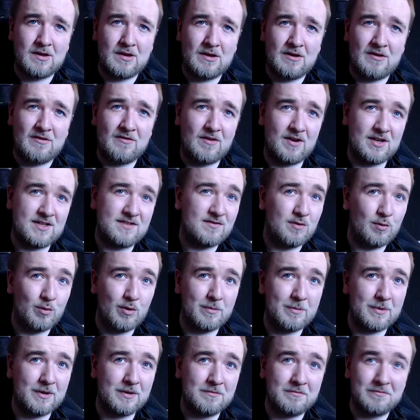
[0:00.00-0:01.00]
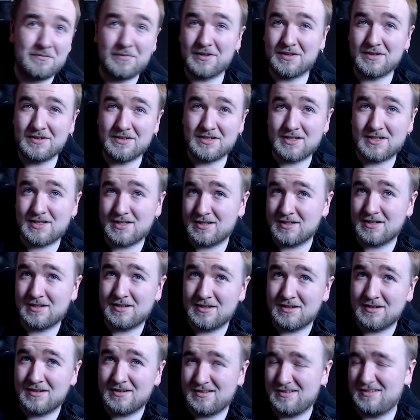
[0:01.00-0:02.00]
rights for women, because
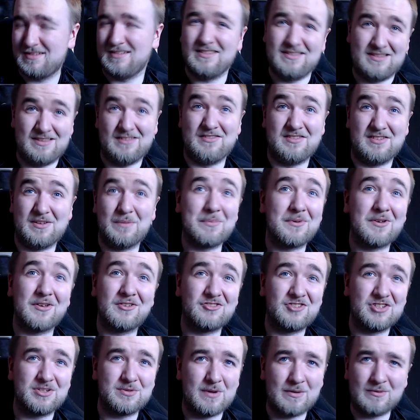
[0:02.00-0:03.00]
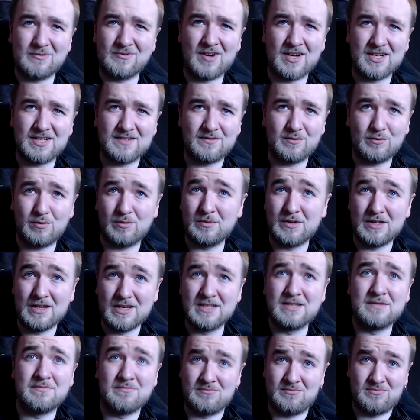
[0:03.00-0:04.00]
there are some countries where rights for women
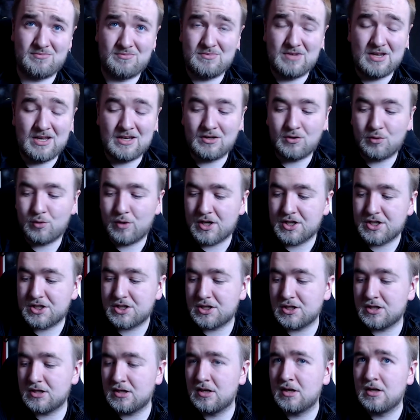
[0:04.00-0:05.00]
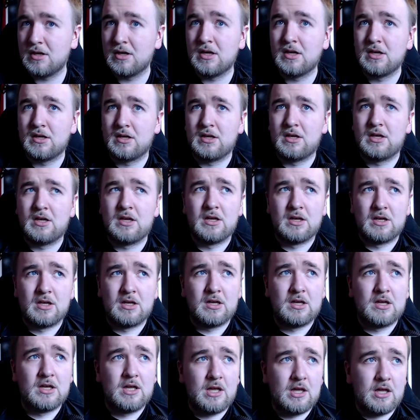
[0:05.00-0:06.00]
is in question.
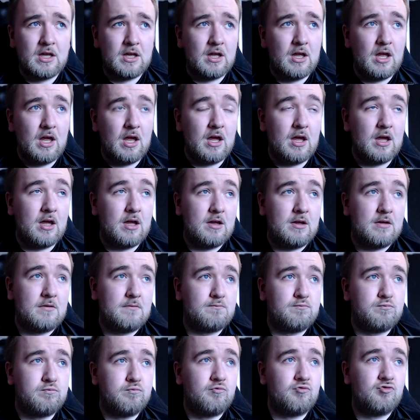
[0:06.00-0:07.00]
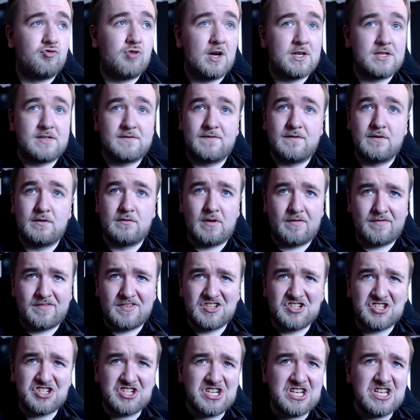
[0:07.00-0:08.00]
Uh, rights for
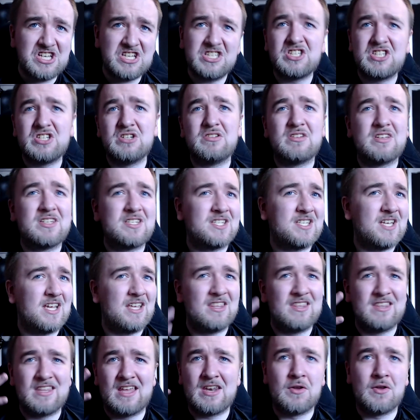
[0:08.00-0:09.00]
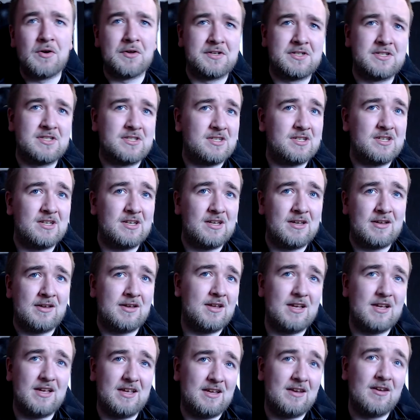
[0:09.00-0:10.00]
refugees, you'd say that they're not
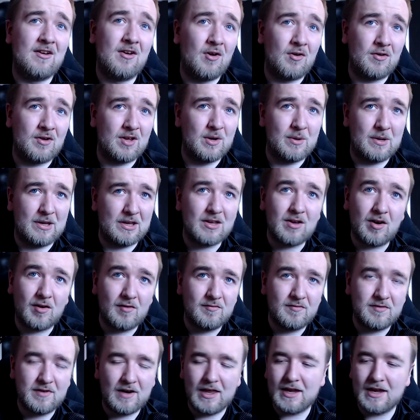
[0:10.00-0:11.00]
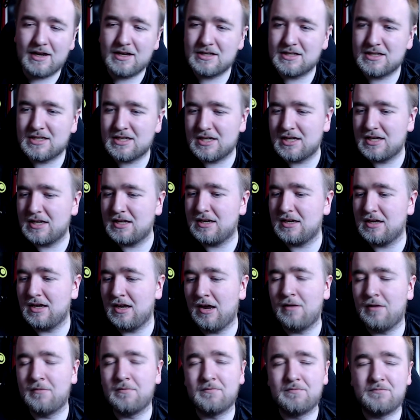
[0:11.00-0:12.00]
in an ongoing conflict,
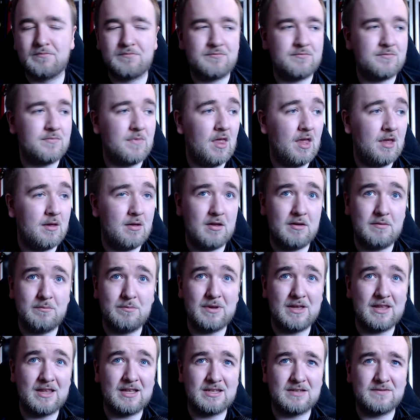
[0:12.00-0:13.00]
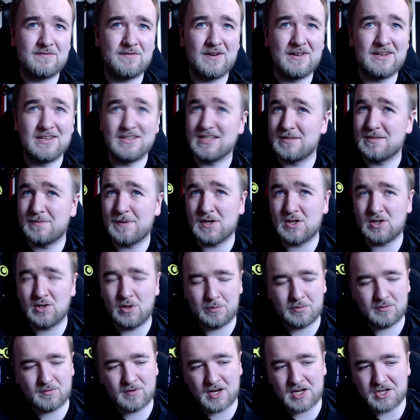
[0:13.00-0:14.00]
um, being that defined as a special
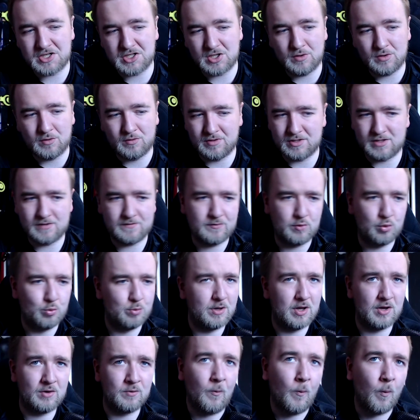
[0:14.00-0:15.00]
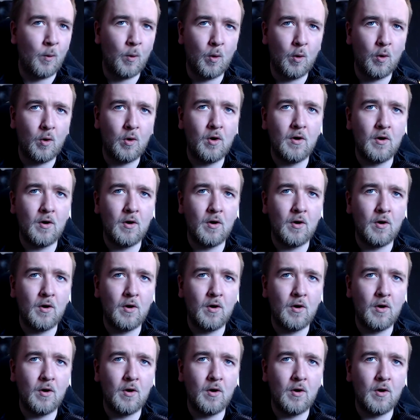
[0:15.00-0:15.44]
operation or as a full blown war.